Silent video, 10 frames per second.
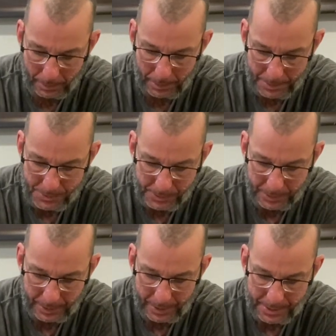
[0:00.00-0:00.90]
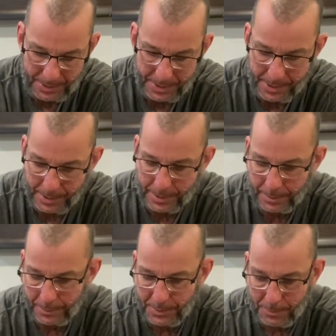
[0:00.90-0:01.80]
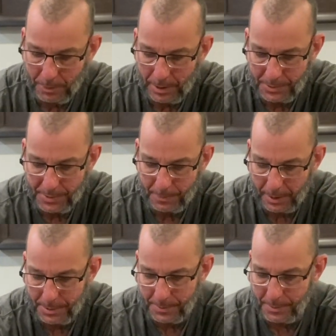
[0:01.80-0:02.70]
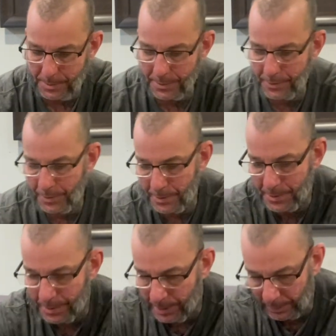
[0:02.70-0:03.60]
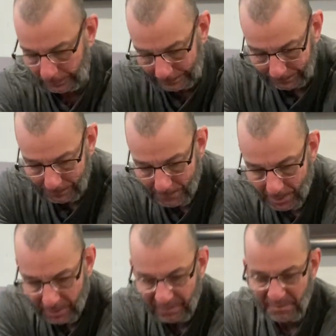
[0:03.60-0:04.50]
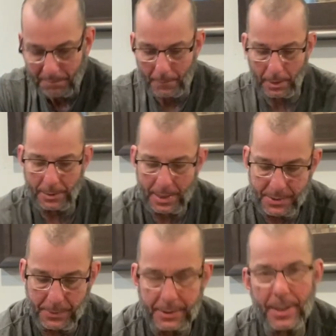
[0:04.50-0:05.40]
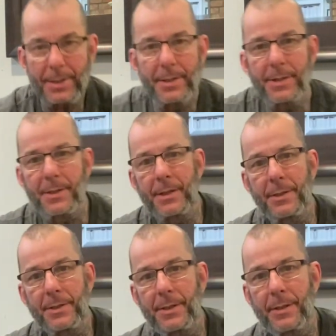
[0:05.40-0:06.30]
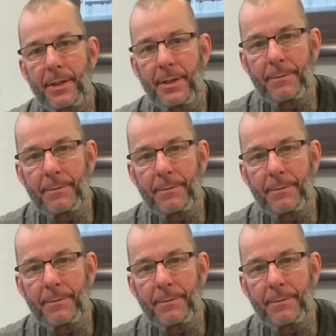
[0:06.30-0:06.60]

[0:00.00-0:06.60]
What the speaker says: As you can kind of see, those brown spots are thirsty. And that's what that is. Can you see that?